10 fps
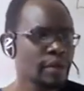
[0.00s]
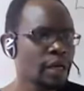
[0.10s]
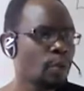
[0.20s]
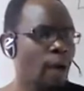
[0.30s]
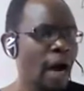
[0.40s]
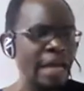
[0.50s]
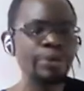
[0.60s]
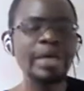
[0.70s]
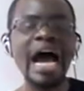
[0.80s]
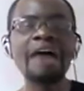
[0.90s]
Why do
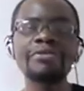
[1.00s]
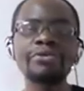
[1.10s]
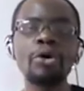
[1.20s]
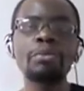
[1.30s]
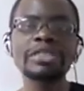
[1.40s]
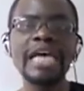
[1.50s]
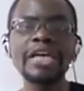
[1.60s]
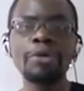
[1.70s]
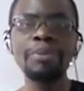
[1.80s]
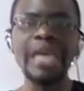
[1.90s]
we have
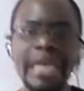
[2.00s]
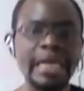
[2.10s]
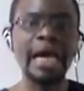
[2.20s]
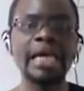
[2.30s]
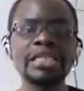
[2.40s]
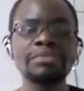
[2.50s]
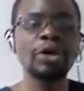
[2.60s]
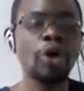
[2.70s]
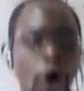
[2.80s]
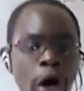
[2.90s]
thrombocytopenia? Is
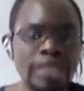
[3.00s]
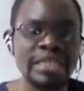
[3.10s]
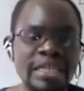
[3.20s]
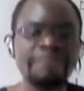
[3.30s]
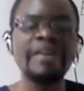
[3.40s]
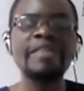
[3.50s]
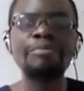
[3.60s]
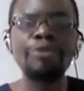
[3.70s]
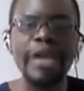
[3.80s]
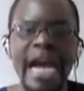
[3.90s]
because even the
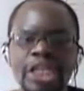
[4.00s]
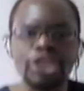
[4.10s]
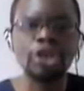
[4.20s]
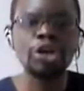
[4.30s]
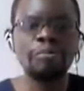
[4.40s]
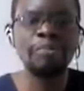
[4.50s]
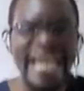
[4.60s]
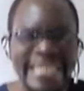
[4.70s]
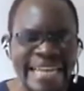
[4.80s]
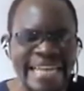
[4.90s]
production of
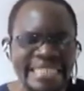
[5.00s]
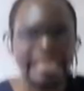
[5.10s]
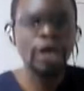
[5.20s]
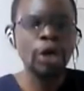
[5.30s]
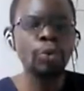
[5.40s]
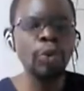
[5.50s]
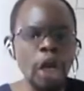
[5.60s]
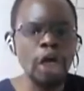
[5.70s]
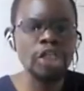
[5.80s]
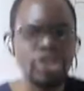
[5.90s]
platelets
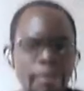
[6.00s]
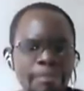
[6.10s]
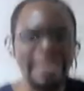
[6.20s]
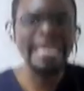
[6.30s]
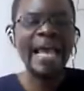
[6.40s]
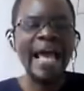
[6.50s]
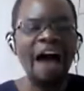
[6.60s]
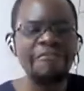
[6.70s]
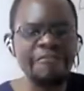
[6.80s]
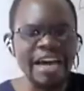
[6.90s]
will also be
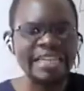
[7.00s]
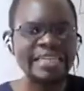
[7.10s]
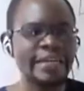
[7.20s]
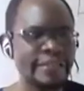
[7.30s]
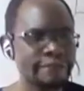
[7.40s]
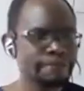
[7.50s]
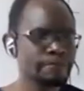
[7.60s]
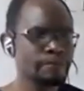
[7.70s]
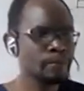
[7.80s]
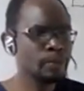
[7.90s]
affected.
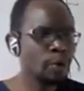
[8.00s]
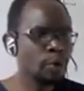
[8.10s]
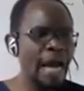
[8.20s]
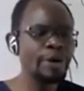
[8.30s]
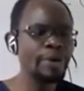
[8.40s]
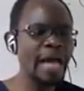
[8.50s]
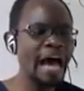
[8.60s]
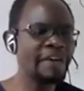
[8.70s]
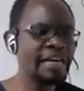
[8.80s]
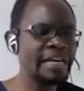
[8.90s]
Why do we
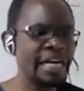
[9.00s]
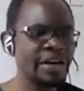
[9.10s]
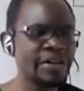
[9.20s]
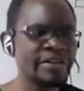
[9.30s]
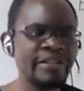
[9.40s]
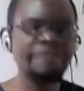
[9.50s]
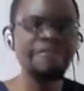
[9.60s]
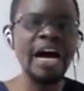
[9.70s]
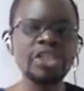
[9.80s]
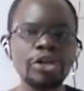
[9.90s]
have a decrease in the
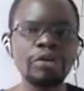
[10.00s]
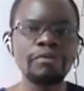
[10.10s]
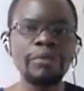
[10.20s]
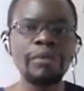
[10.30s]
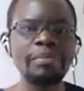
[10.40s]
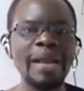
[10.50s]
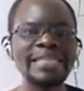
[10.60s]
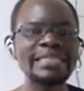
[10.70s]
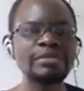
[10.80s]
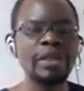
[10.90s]
function of the red
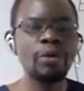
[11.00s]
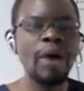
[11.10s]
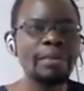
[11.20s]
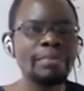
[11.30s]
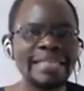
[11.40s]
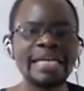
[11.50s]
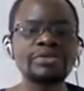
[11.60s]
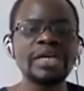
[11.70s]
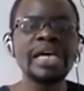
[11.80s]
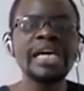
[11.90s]
blood or the white blood cells?